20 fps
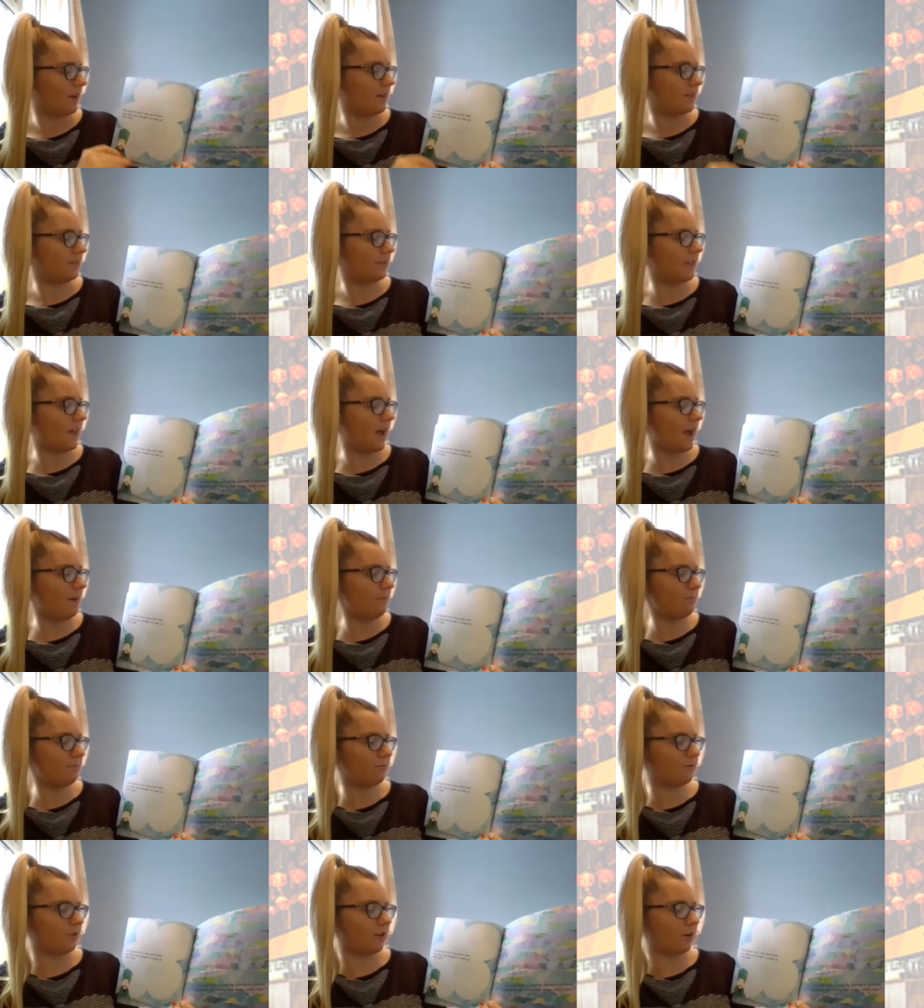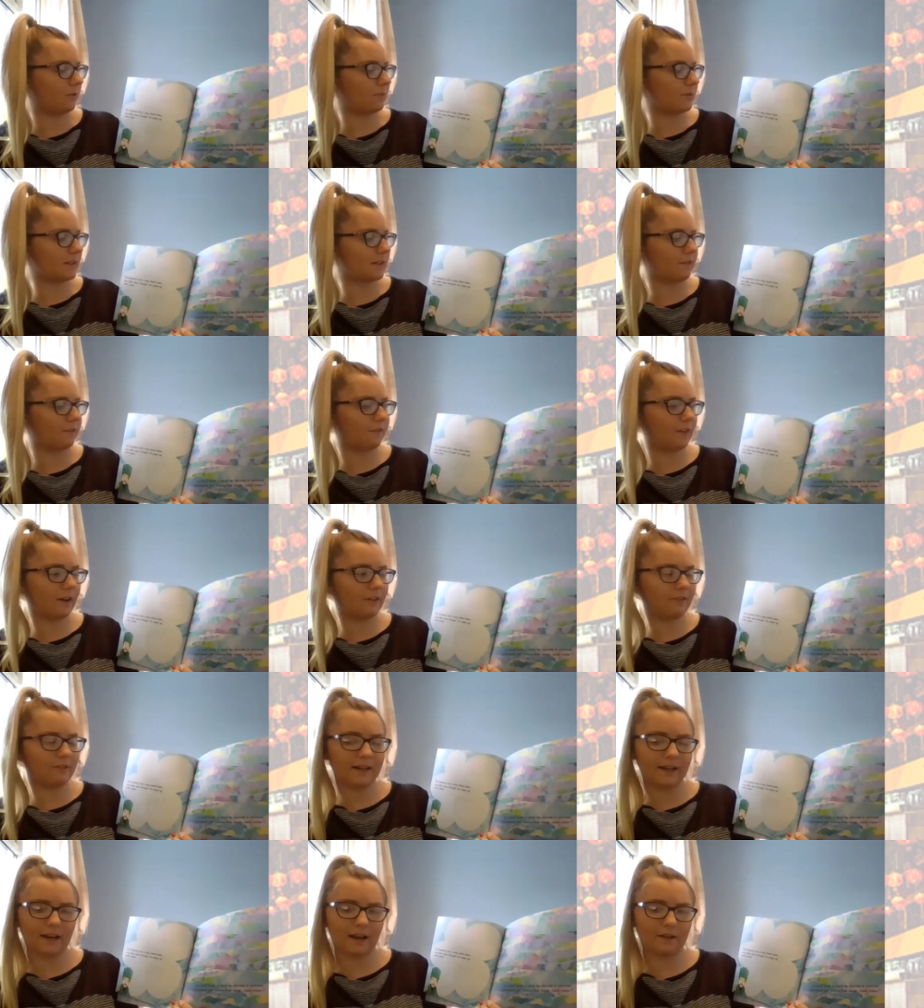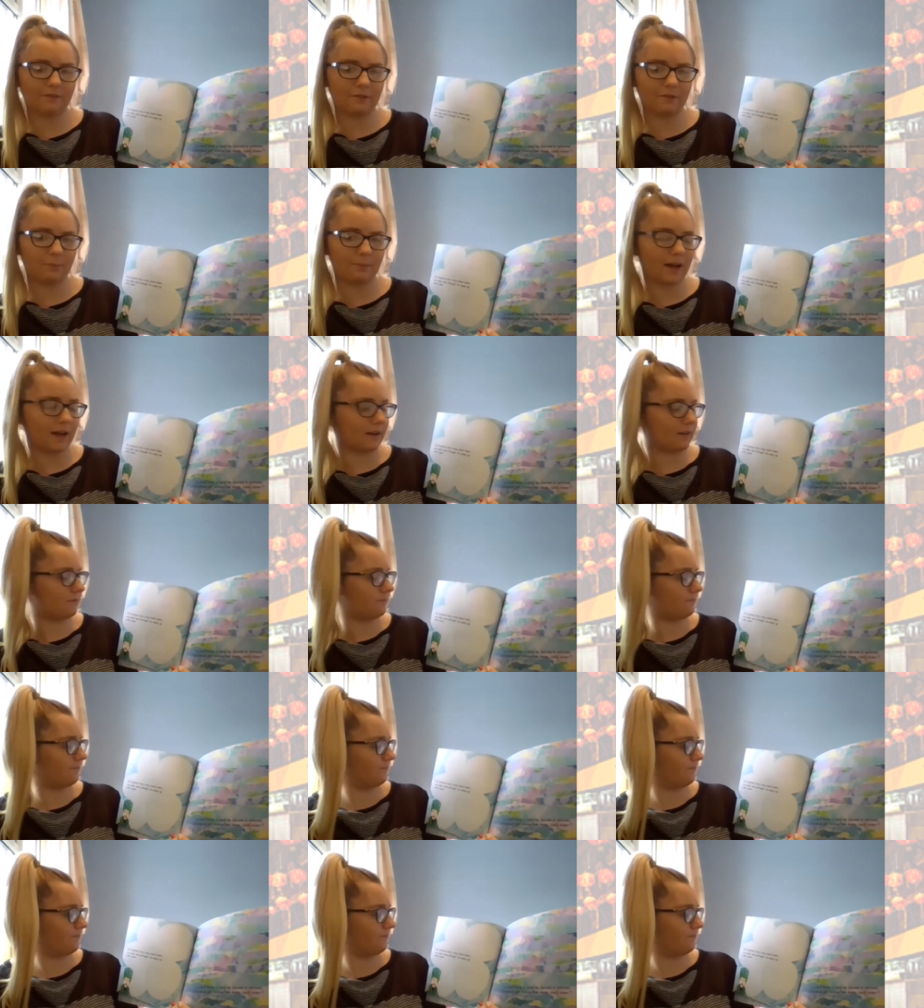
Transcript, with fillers: The emperor was a very clever man.